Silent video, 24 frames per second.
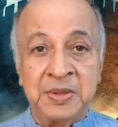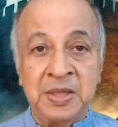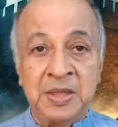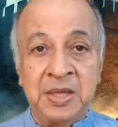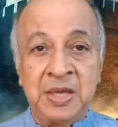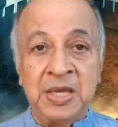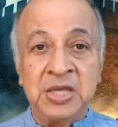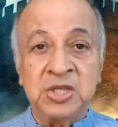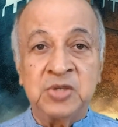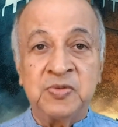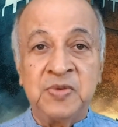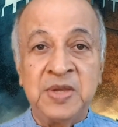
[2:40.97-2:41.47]

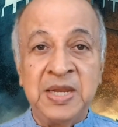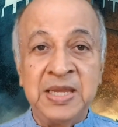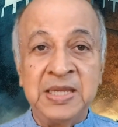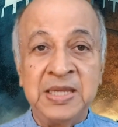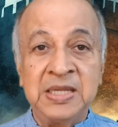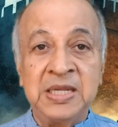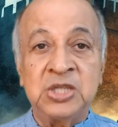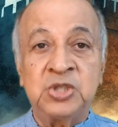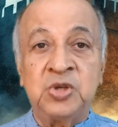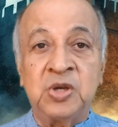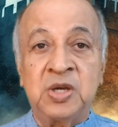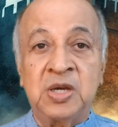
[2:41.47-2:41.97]
His
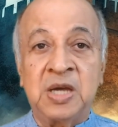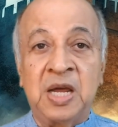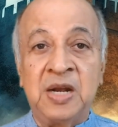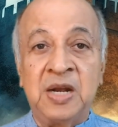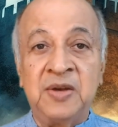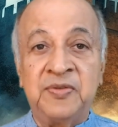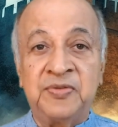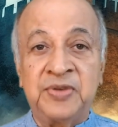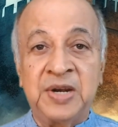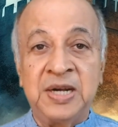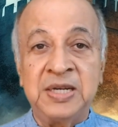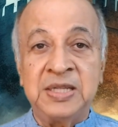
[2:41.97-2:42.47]
willingness to
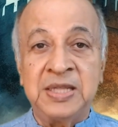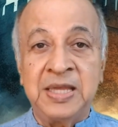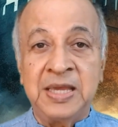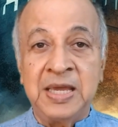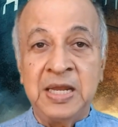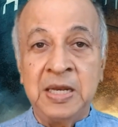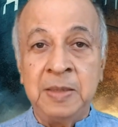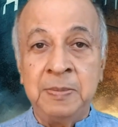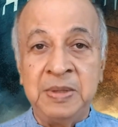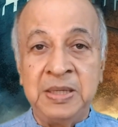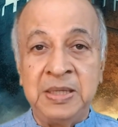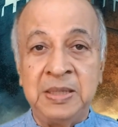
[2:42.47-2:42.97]
confront the
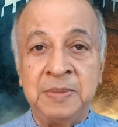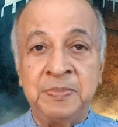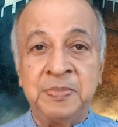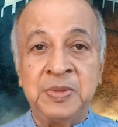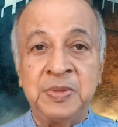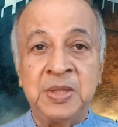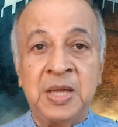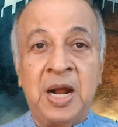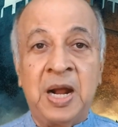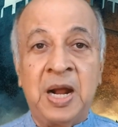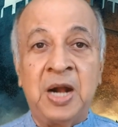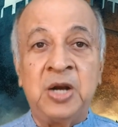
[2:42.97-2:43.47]
enemy
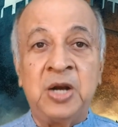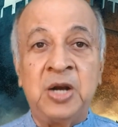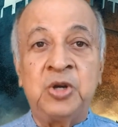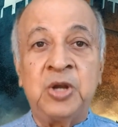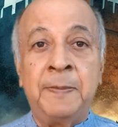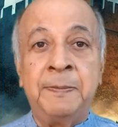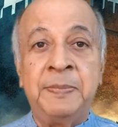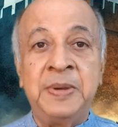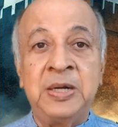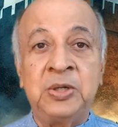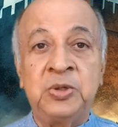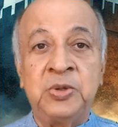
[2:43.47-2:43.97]
and to
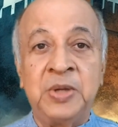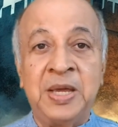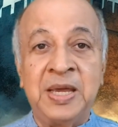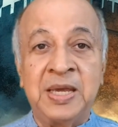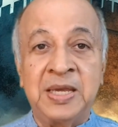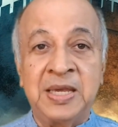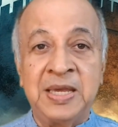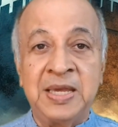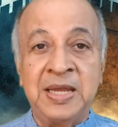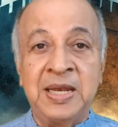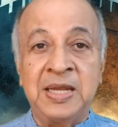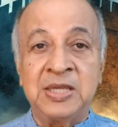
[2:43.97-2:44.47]
appeal to
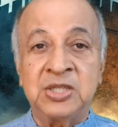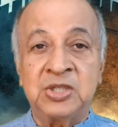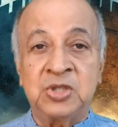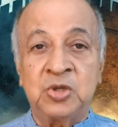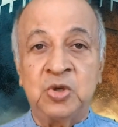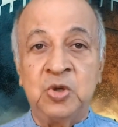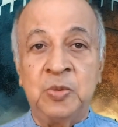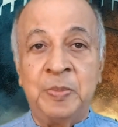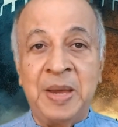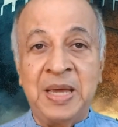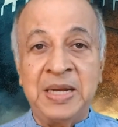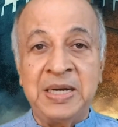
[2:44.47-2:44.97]
Achilles'
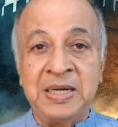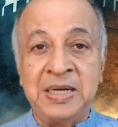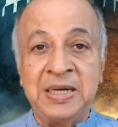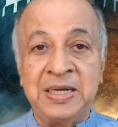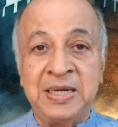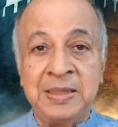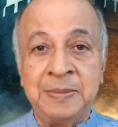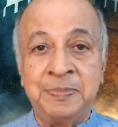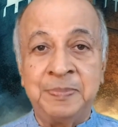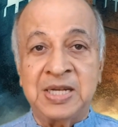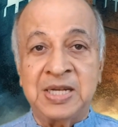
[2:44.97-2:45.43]
humanity